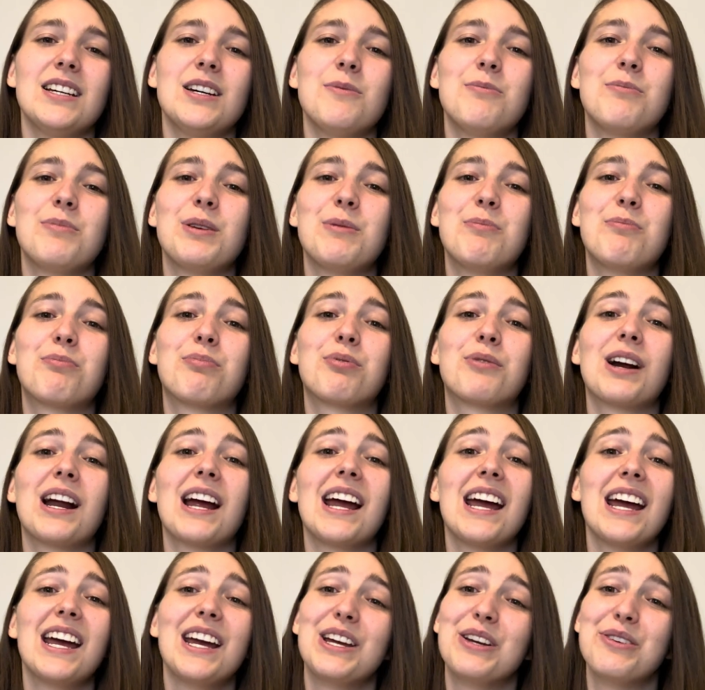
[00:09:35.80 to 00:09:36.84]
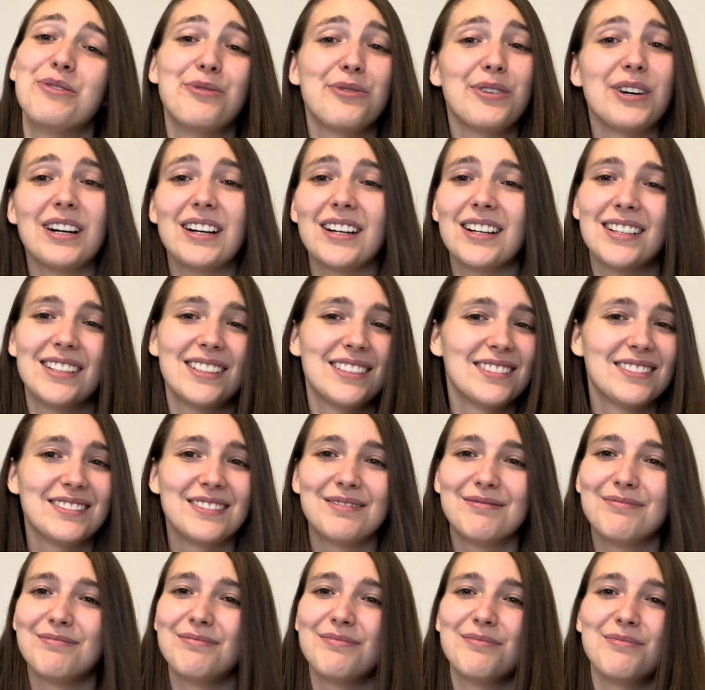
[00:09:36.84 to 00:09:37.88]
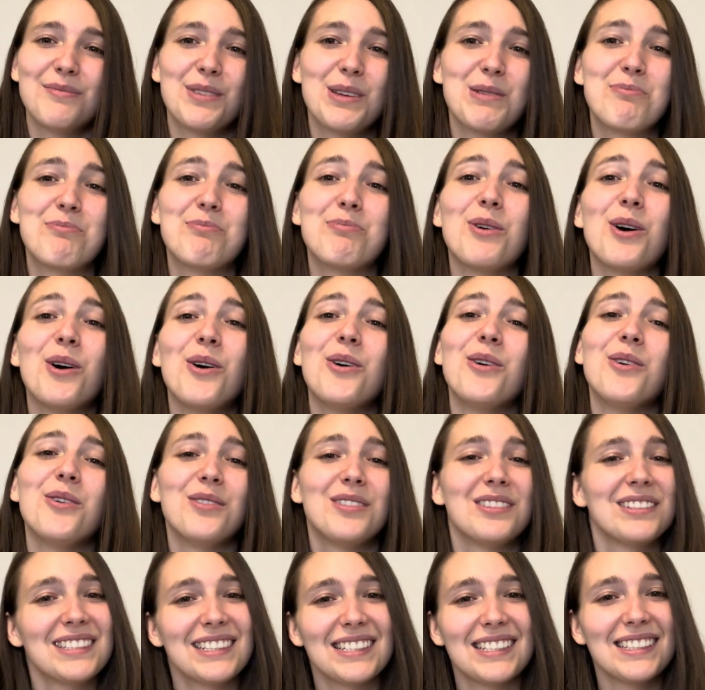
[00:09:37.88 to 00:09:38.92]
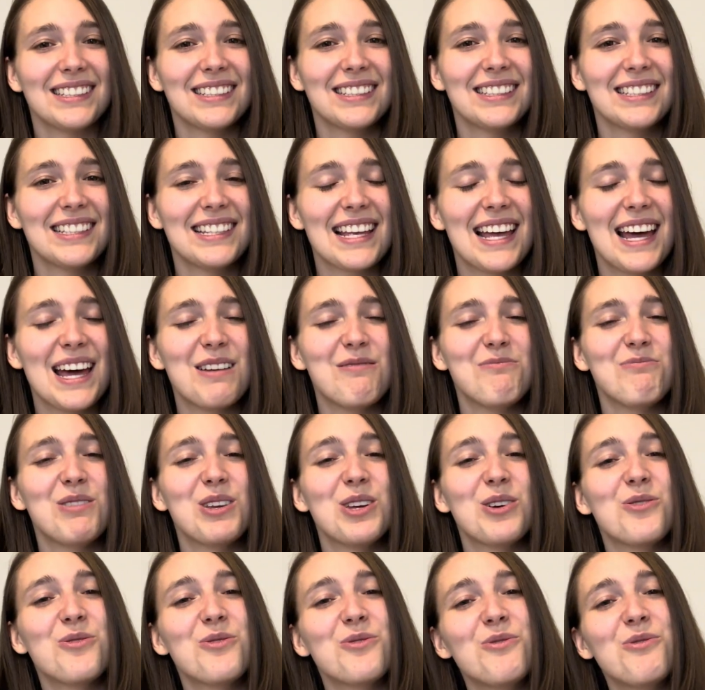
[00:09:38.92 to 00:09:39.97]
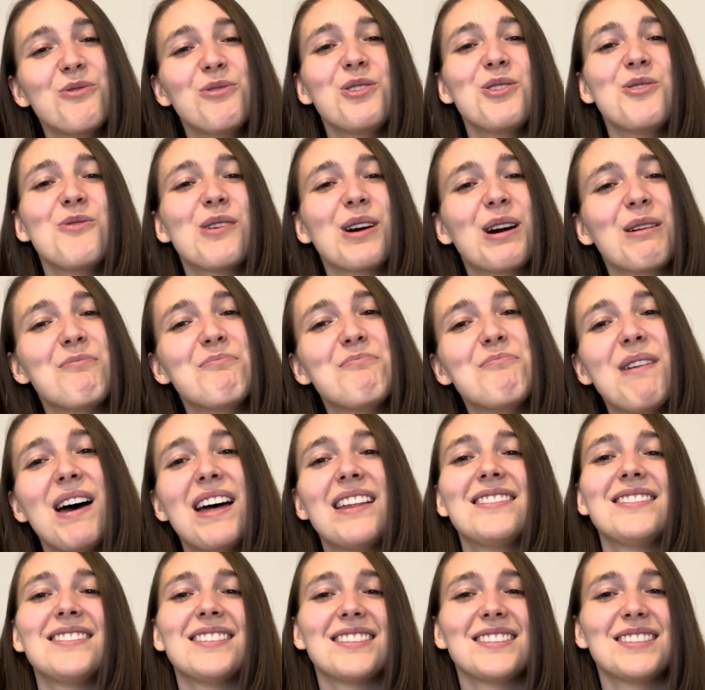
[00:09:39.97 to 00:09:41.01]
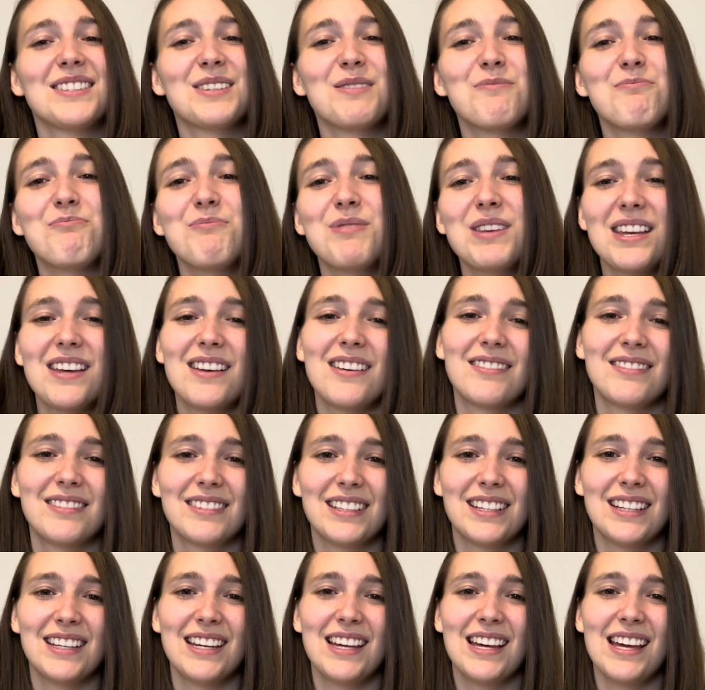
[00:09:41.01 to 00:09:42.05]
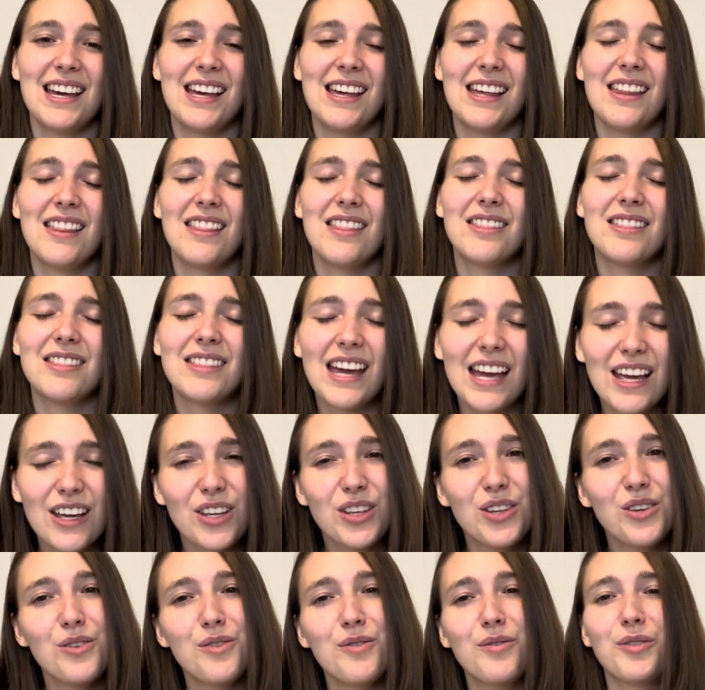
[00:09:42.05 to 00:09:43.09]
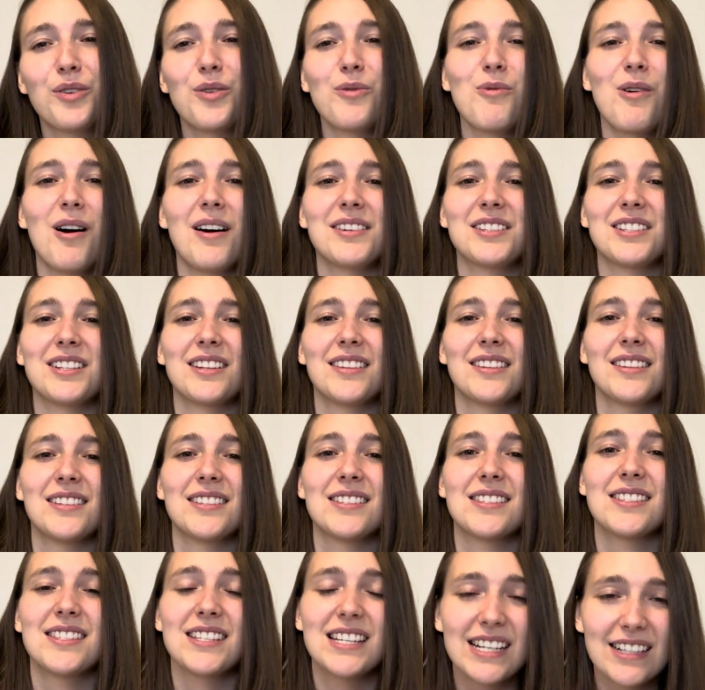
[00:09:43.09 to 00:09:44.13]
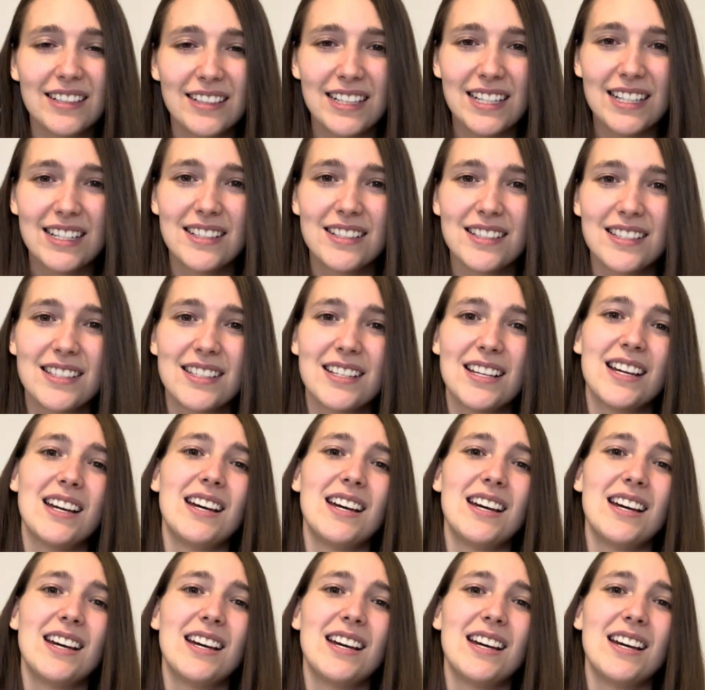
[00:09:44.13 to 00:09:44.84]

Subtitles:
be brave, be bold, and be who you are meant to be. Thank you for watching this series.